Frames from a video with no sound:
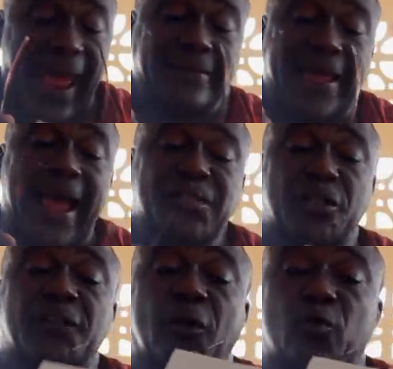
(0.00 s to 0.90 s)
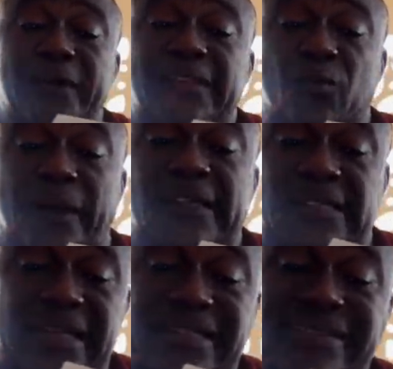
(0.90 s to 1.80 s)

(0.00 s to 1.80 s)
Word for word: And the Exodus of 2020 says,